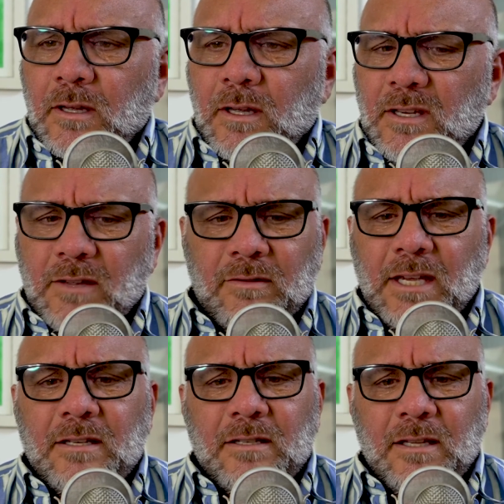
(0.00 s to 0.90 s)
And yet
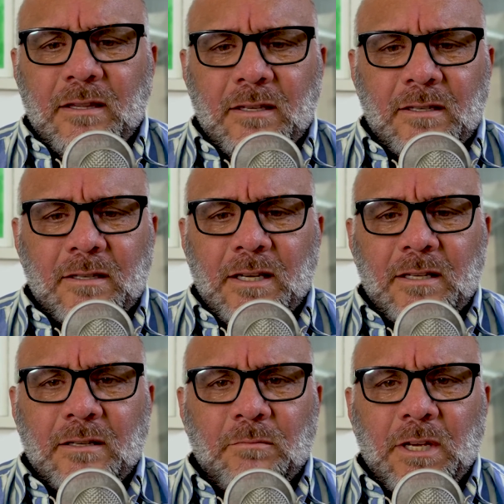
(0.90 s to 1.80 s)
they did this
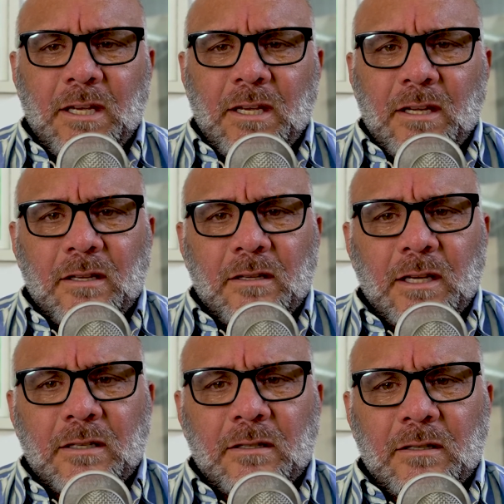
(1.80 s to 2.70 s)
thing to me
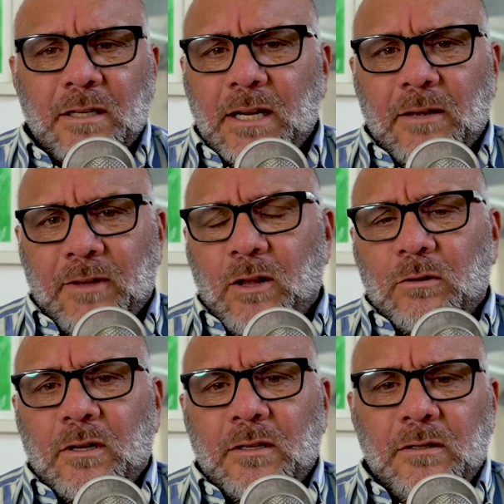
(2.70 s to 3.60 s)
that I've
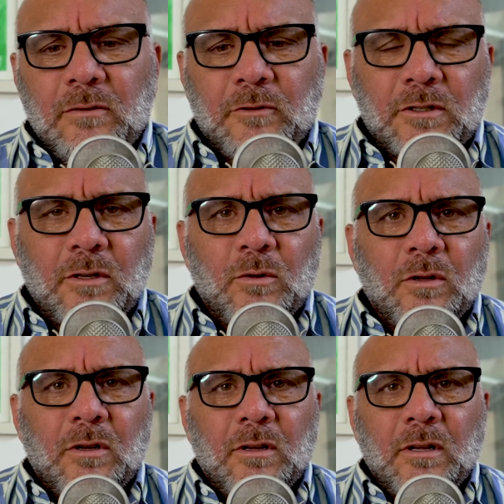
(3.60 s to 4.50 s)
held on to for so
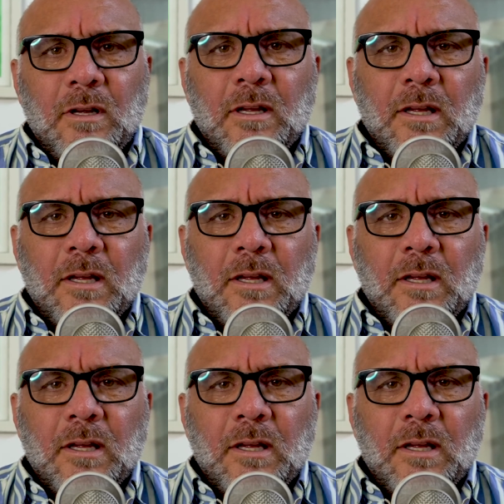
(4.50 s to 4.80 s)
long.